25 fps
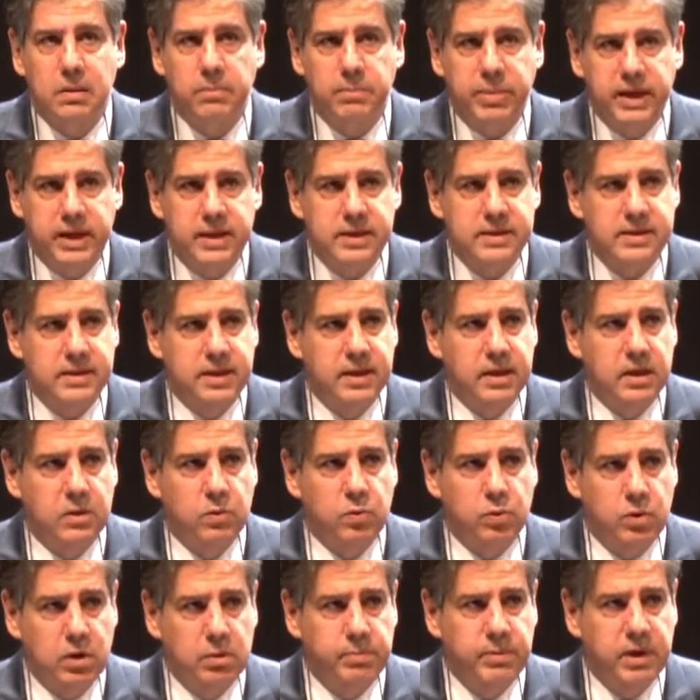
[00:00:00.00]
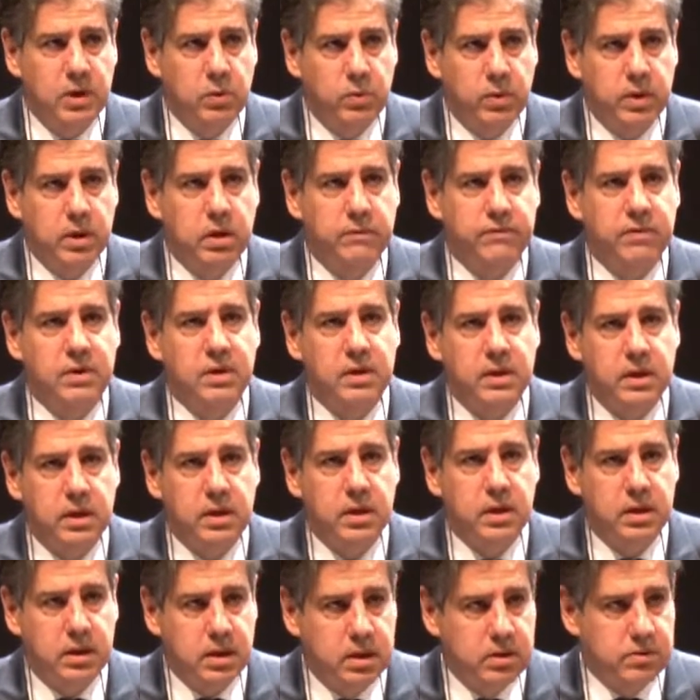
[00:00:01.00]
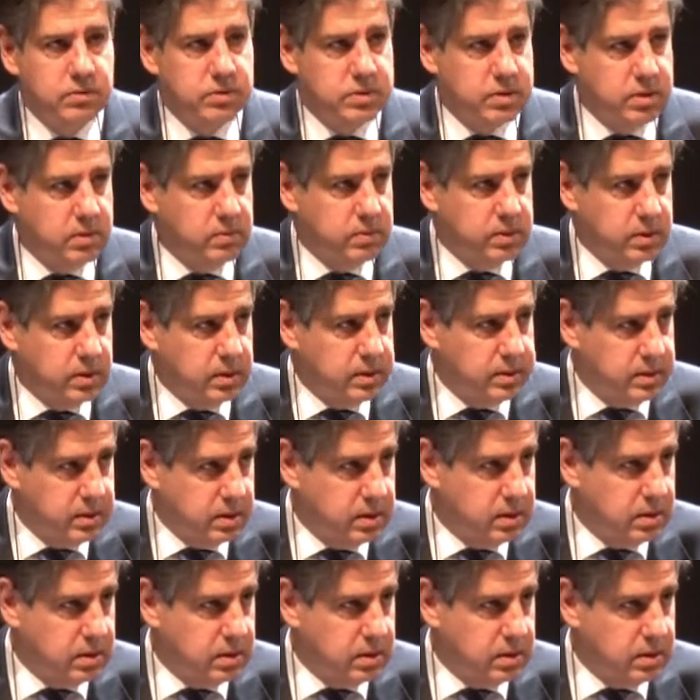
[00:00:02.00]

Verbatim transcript: Pakistan will be one of the leading countries in the world.